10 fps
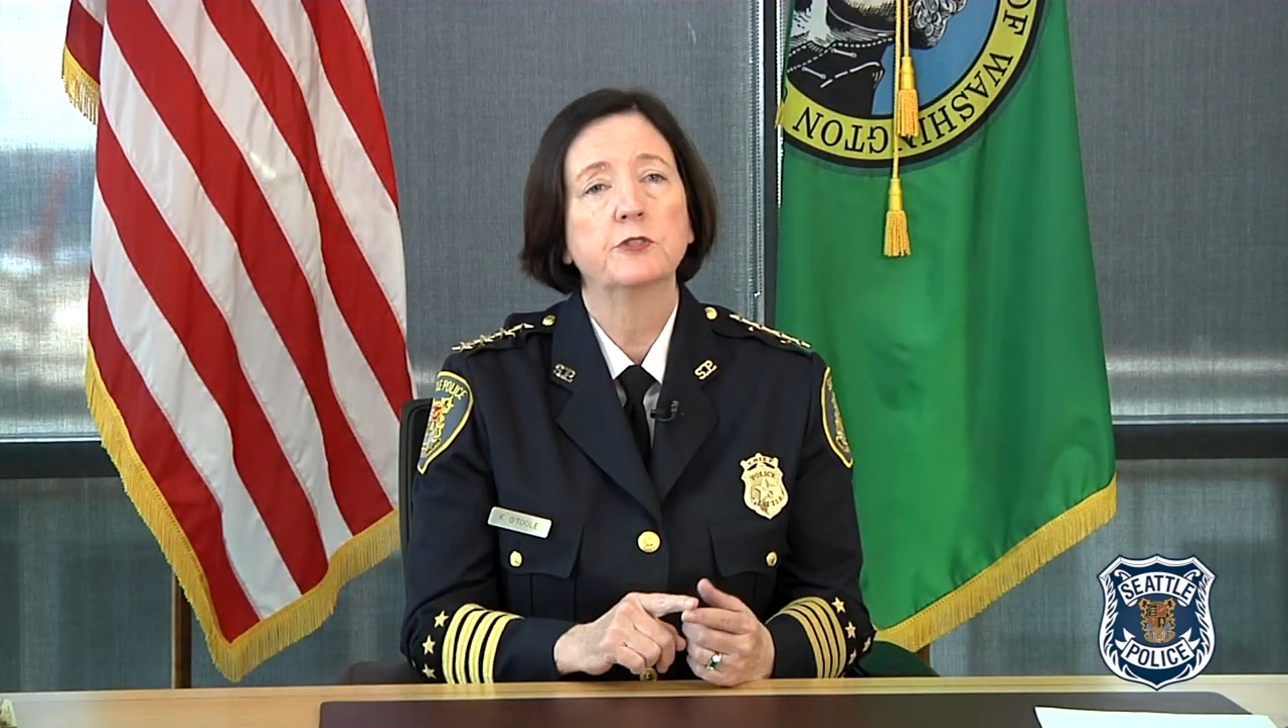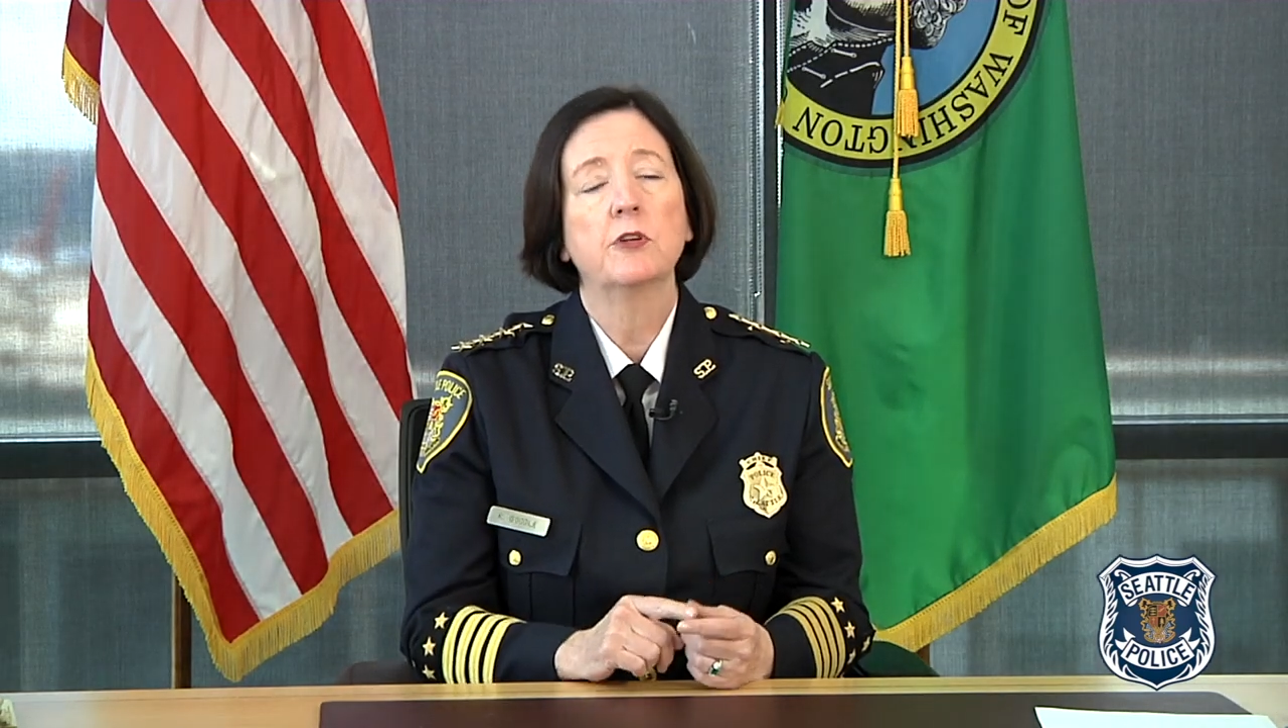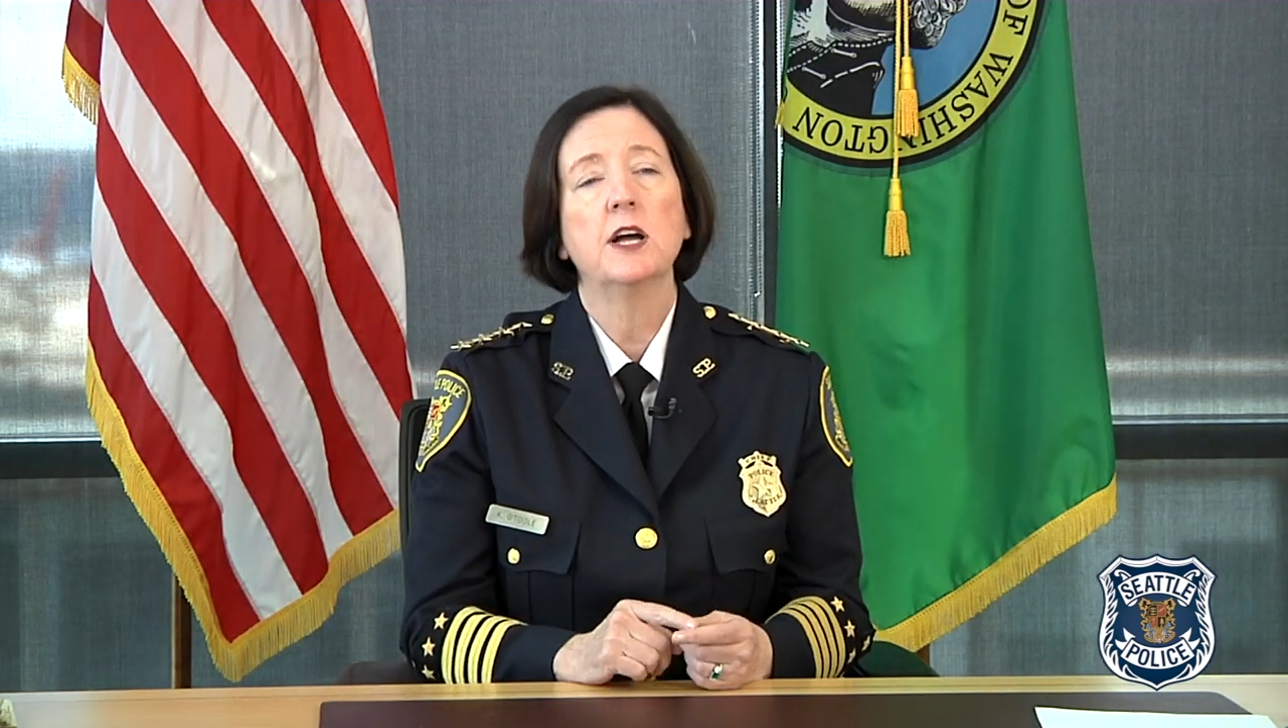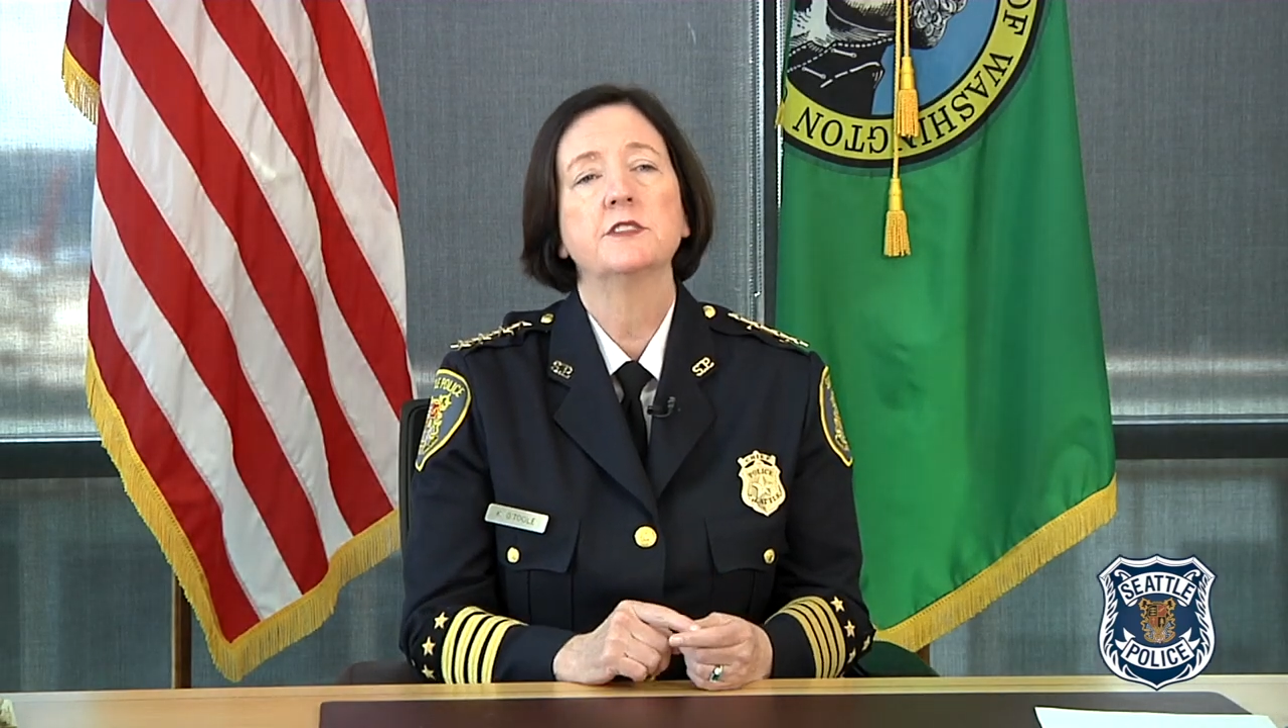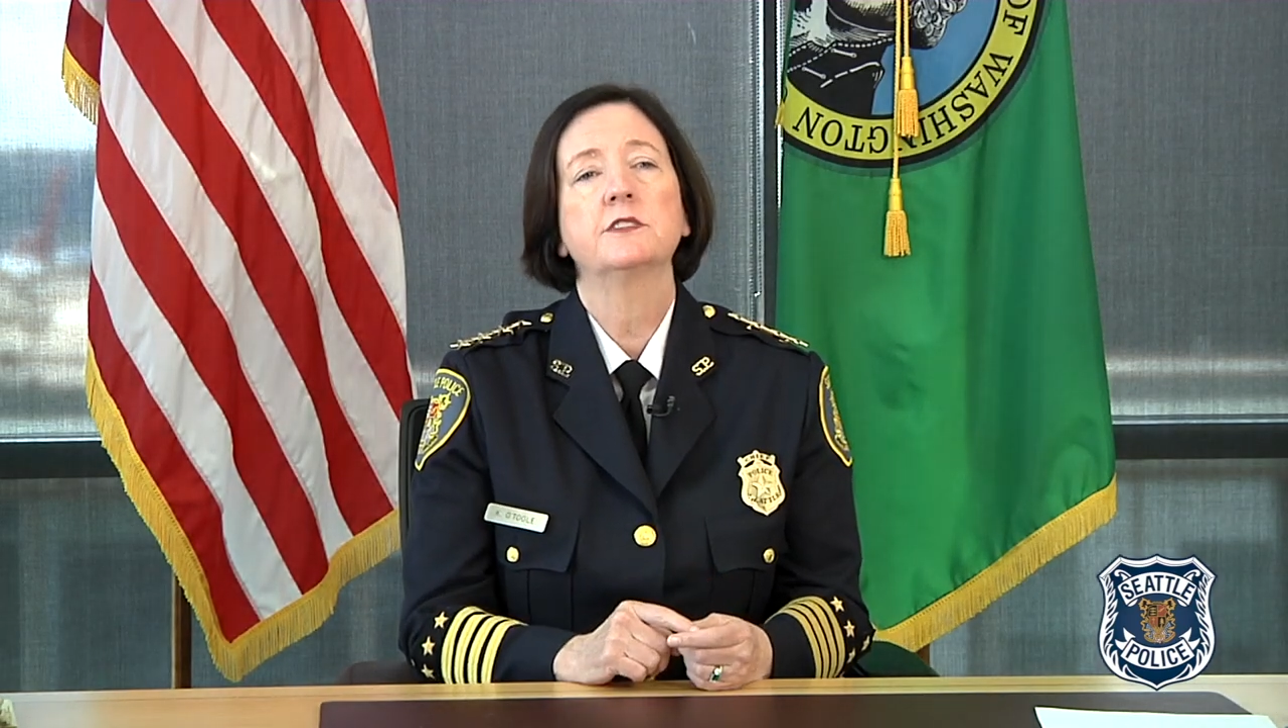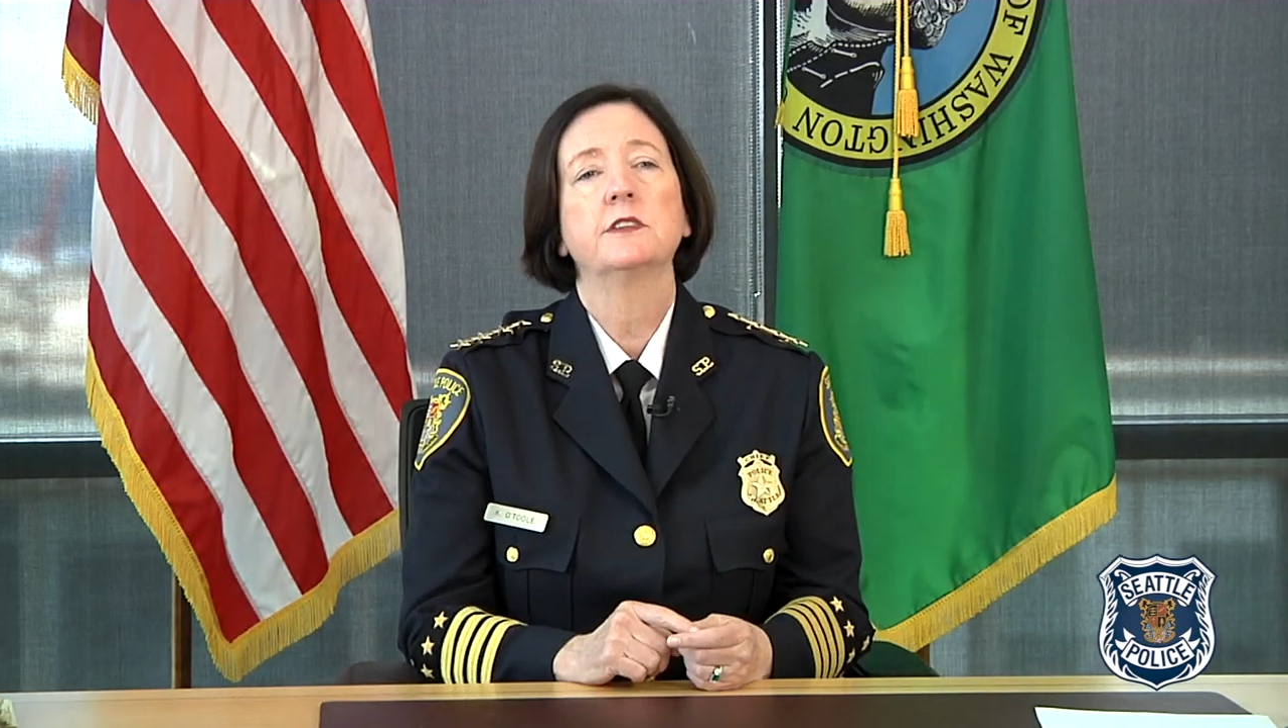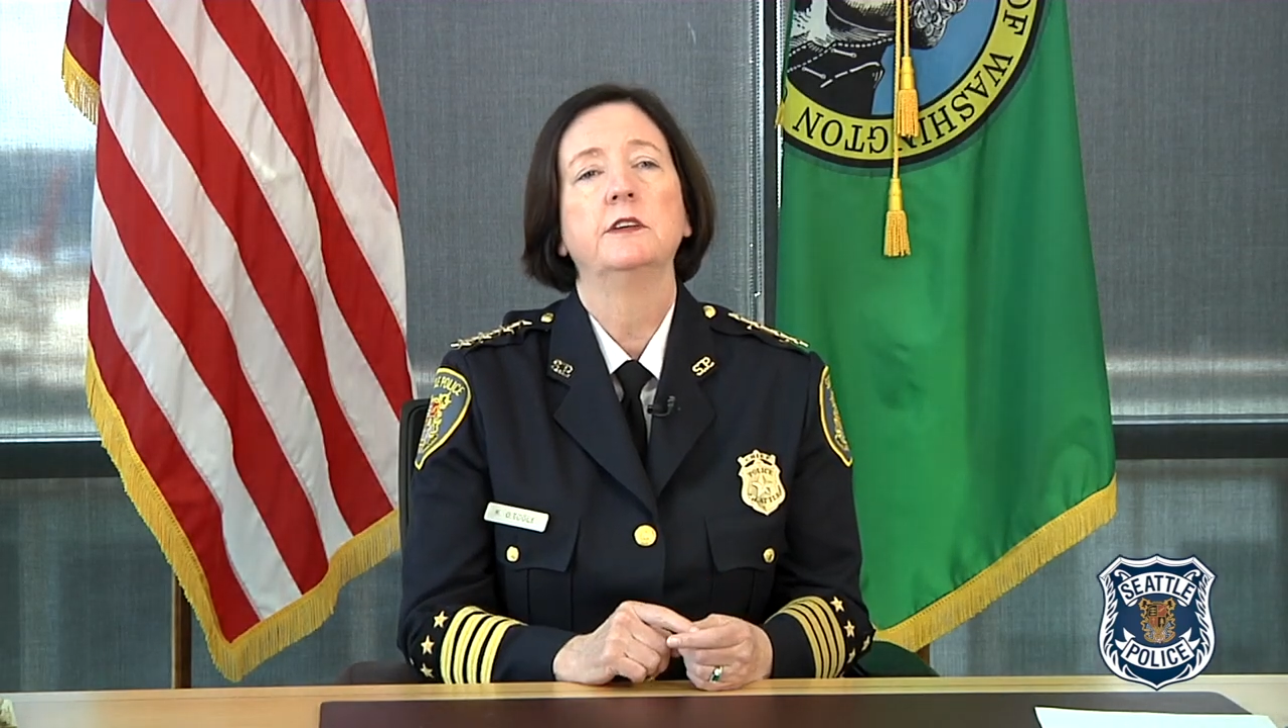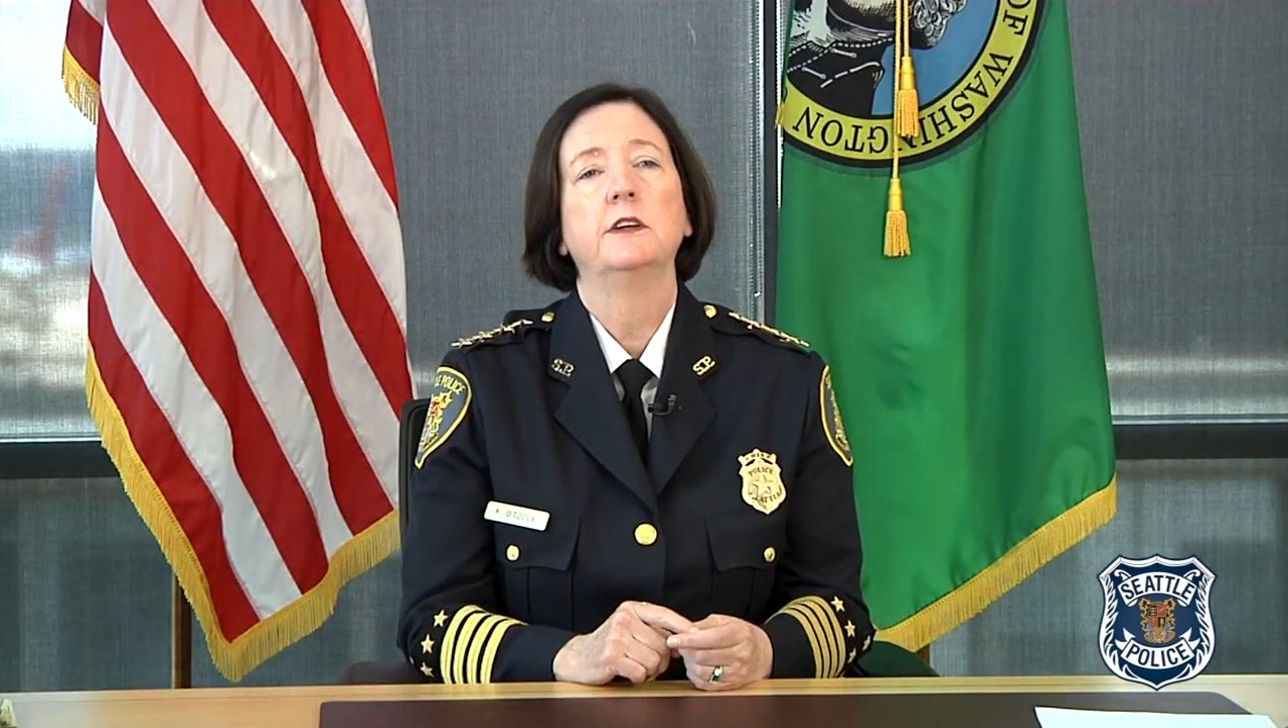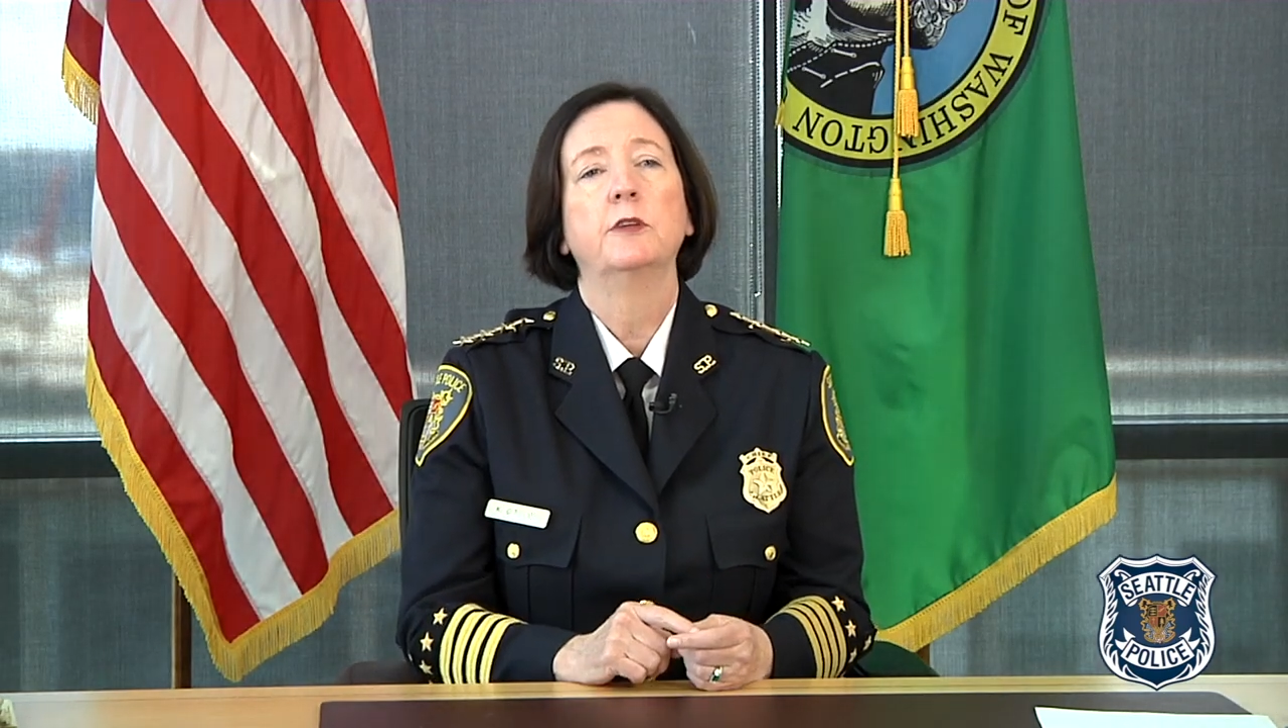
trust,